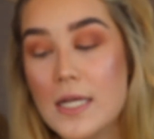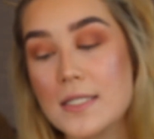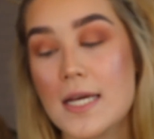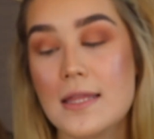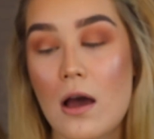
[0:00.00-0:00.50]

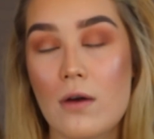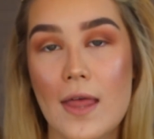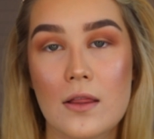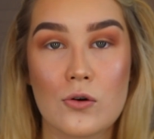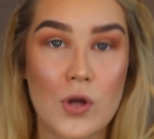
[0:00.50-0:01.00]
take that on
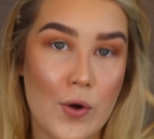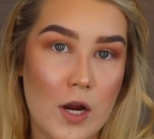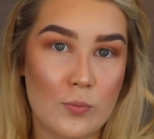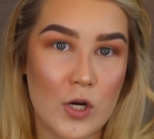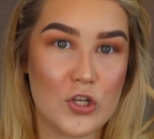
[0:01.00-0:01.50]
that little goat
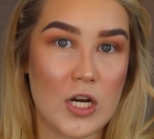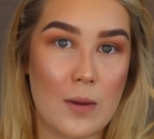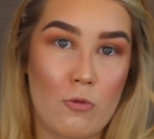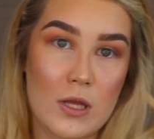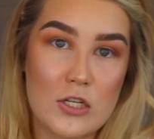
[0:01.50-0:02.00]
haired brush, and
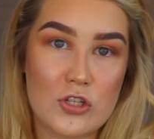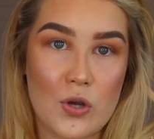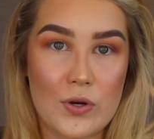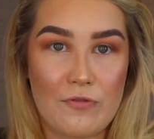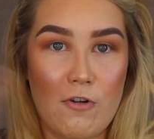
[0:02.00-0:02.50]
I'm really just
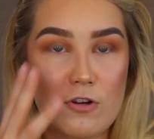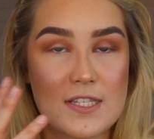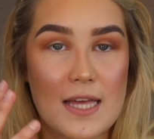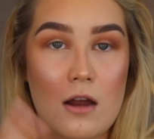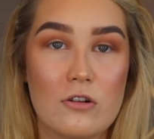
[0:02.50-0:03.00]
going to
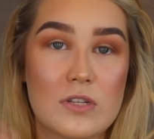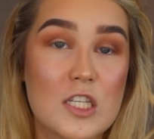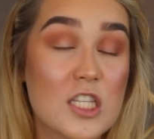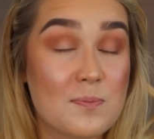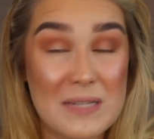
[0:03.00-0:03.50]
focus that
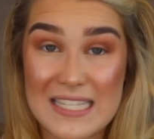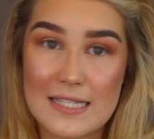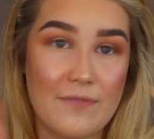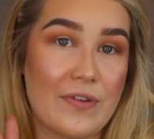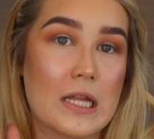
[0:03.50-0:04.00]

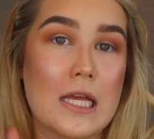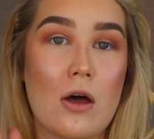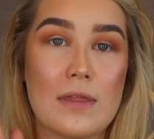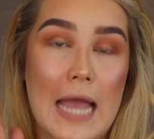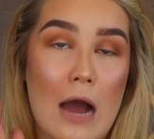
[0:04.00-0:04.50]
specifically
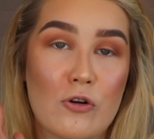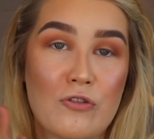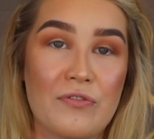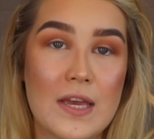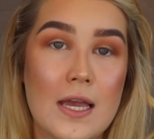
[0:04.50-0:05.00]
on the outer
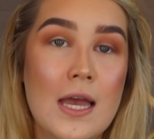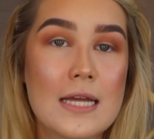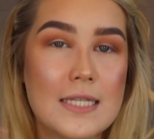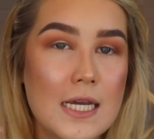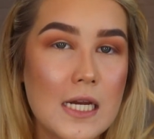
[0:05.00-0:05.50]
V,
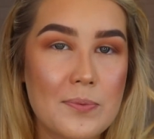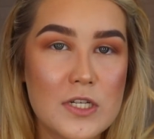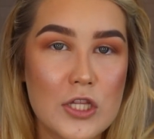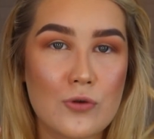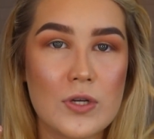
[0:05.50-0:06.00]
take it up
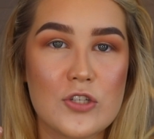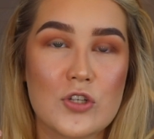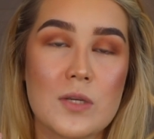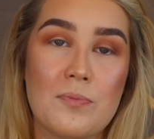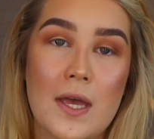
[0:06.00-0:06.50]
into the crease
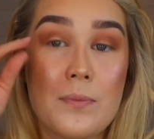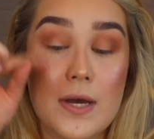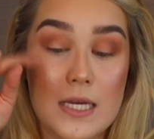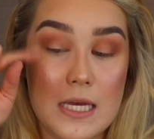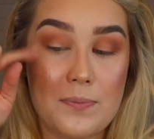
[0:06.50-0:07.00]
just a bit,
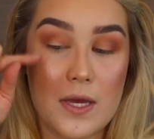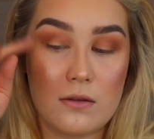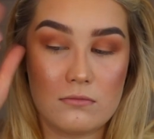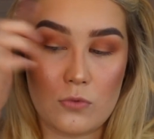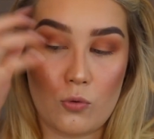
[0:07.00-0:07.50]
but keep
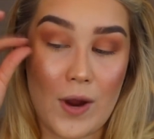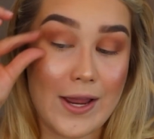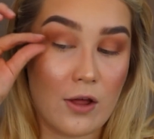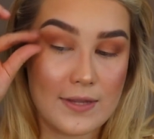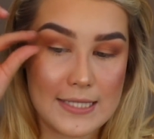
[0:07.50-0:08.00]
it
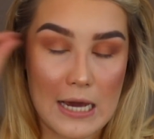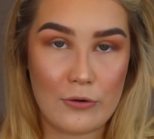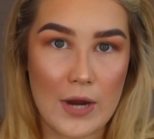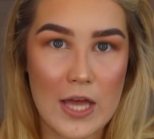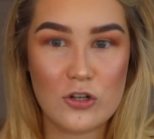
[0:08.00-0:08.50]
right on this
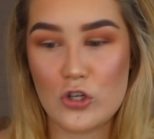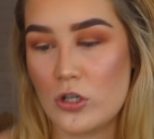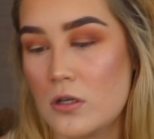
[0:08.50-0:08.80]
outer edge.